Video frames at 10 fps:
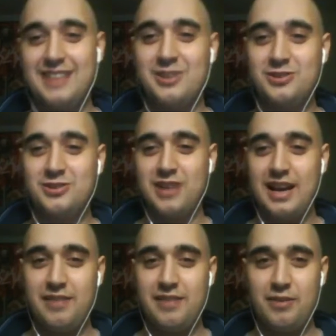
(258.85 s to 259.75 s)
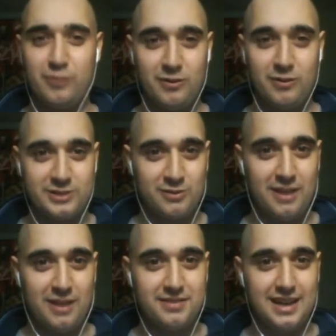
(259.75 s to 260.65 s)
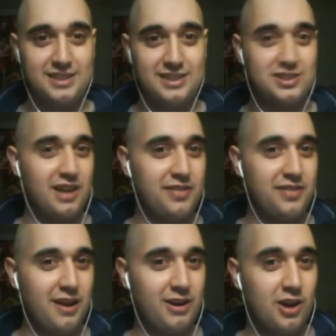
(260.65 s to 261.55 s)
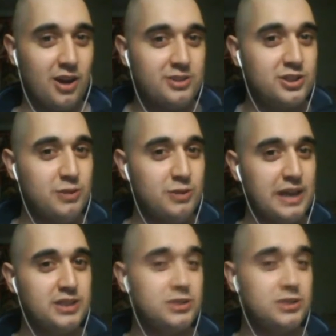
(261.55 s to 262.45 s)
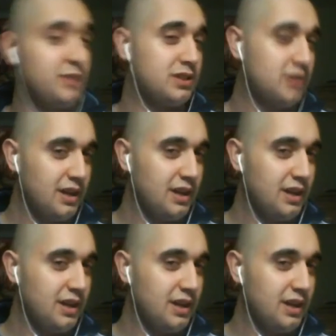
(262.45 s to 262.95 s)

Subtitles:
also, and even if we were to grant that it's not there in all situations, which